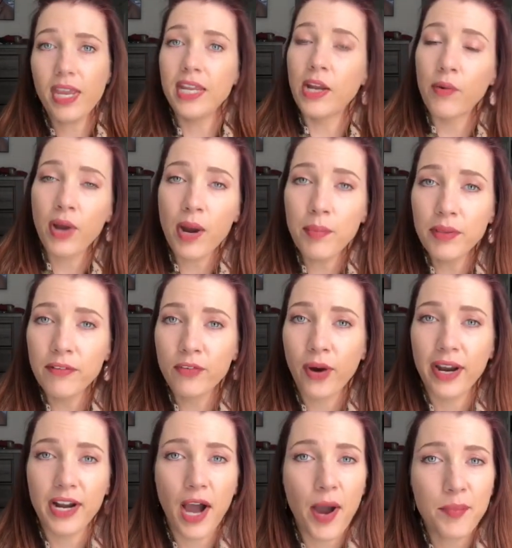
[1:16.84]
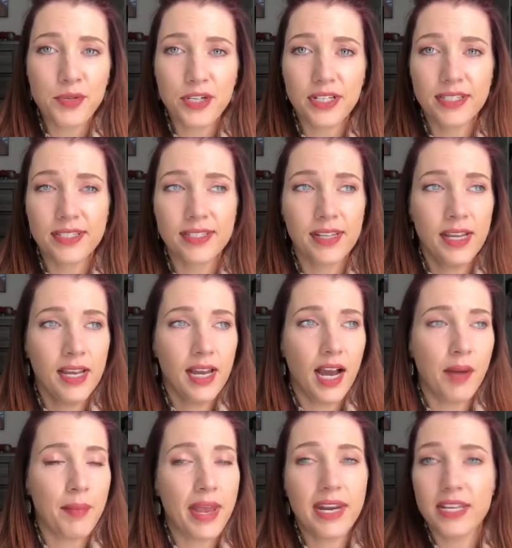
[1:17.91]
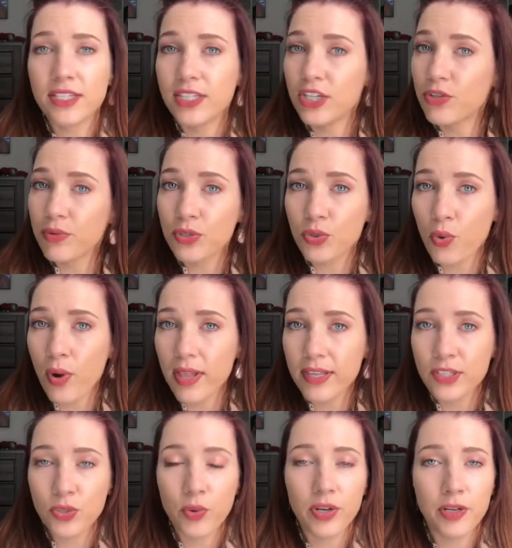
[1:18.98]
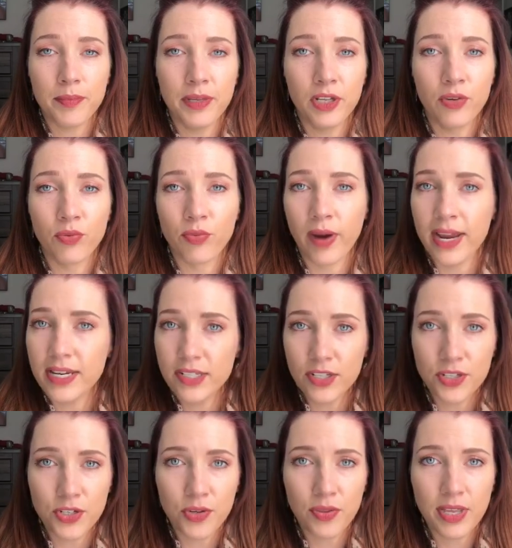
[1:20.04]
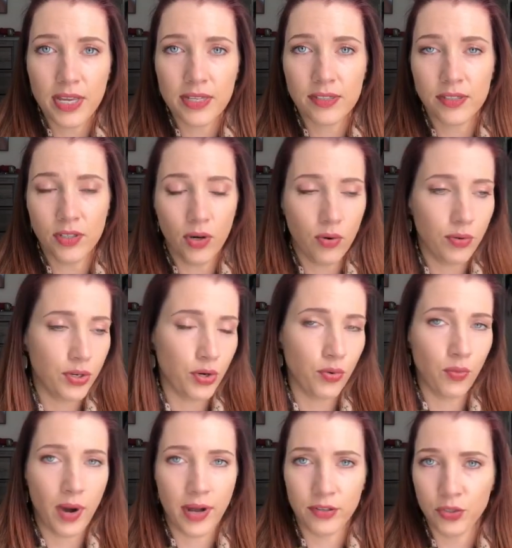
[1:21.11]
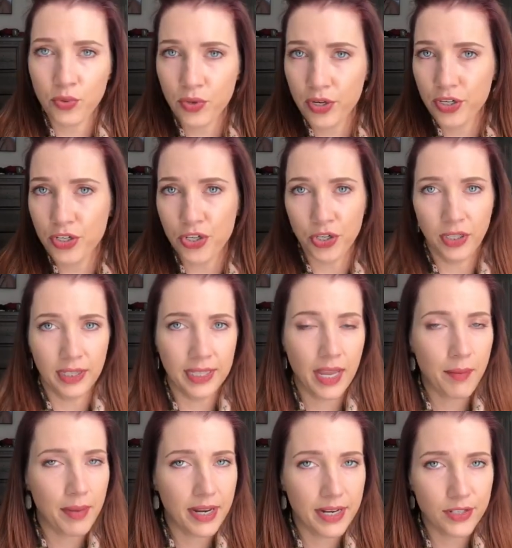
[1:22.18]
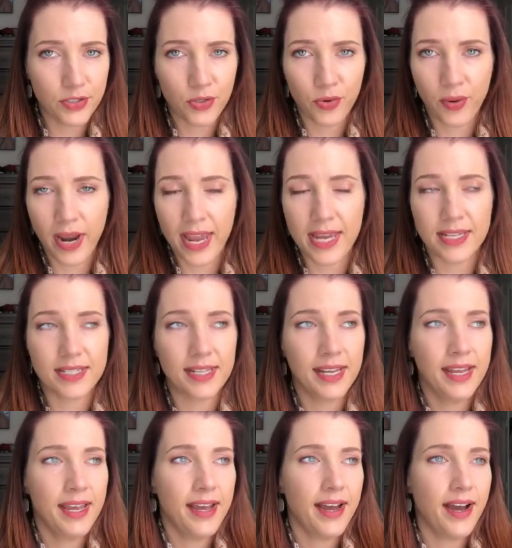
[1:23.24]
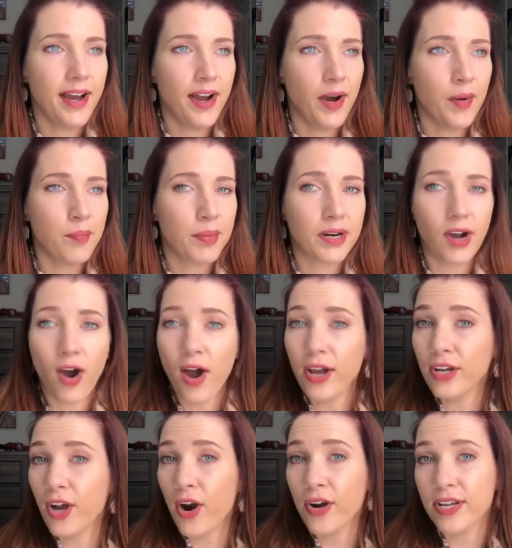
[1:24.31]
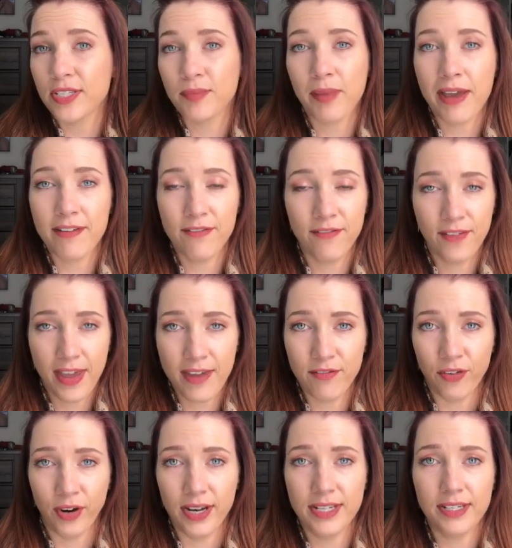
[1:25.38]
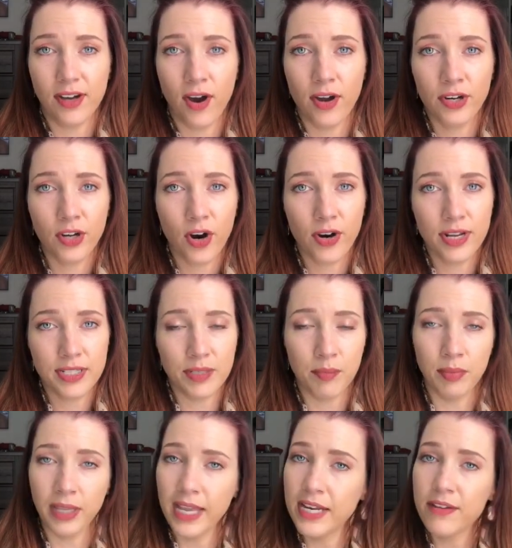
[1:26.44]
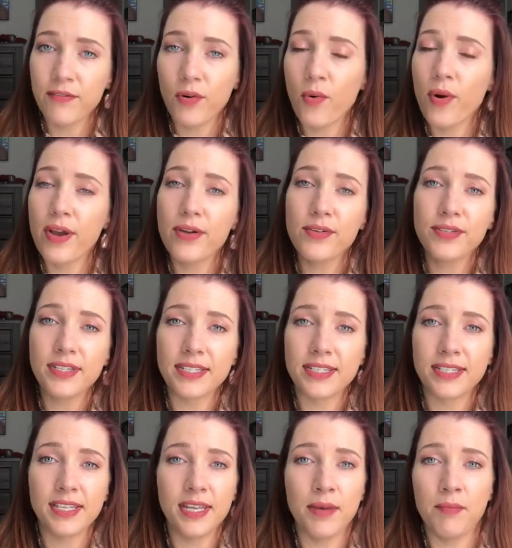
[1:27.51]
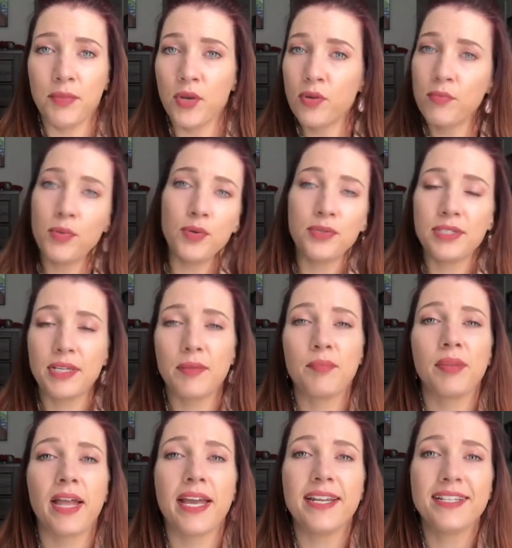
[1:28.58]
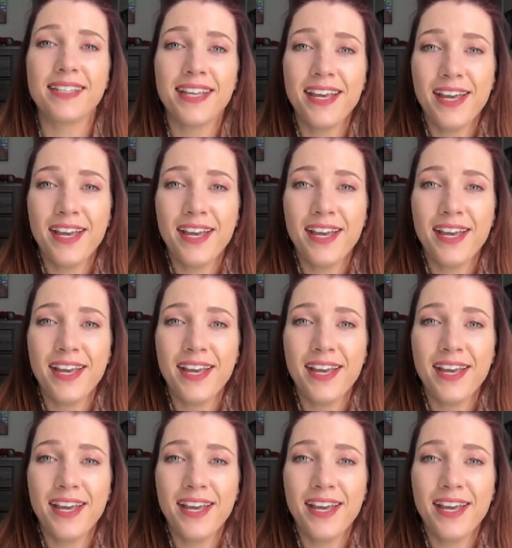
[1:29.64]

Now, a couple of great options. Any citrus oil is going to be great to do this. So your wild orange, your lemon is great. But On Guard is my favorite. On Guard is a blend of oils. It's the immune boosting blend.